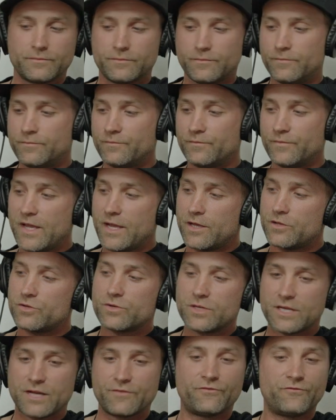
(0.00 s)
hey, you can
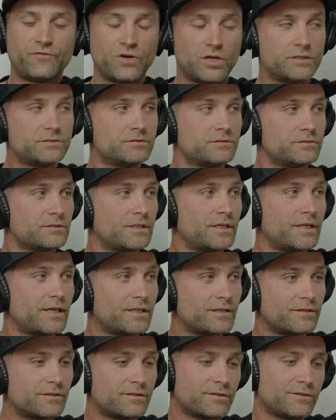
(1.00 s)
have fun,
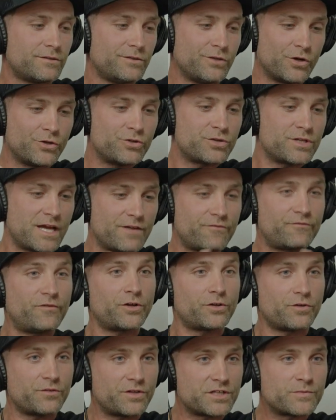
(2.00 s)
and you can have fun
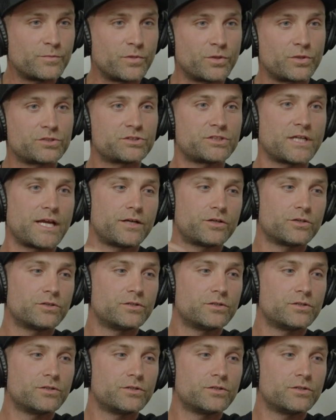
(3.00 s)
on this motorcycle,